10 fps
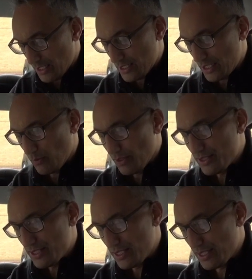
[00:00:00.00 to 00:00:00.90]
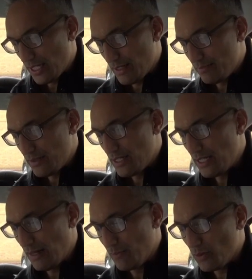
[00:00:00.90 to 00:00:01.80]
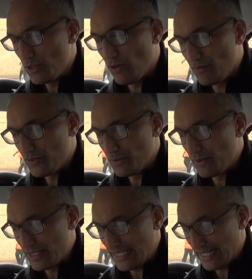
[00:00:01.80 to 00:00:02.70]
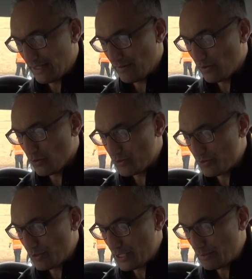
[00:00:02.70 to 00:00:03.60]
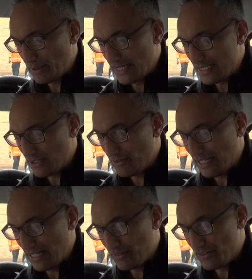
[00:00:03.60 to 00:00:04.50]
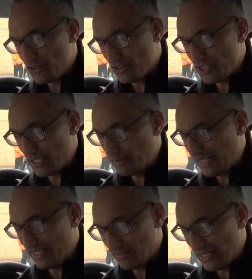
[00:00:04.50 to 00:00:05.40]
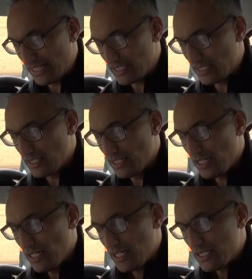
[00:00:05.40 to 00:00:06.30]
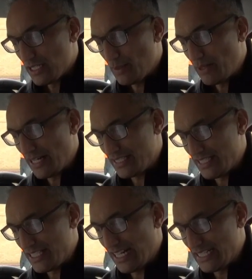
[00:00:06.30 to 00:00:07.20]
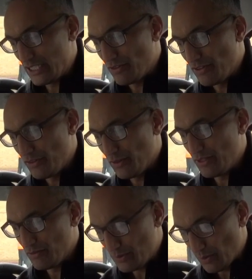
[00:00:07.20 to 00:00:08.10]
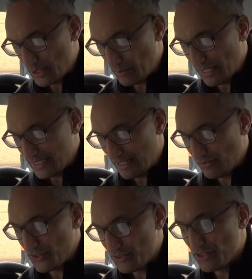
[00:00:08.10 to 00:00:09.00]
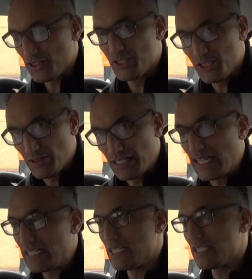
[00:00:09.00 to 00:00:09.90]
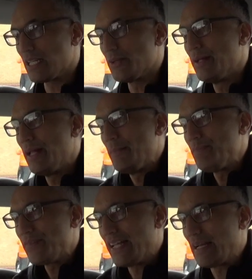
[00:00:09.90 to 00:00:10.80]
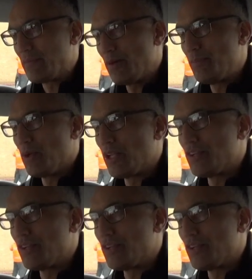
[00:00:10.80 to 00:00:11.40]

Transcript: So once I'm more confident with setting up the roles and responsibilities and agreeing level of instruction at the beginning of a lesson, start practicing changing or reviewing the responsibilities and level of instruction during the lesson. So again, we've got to pull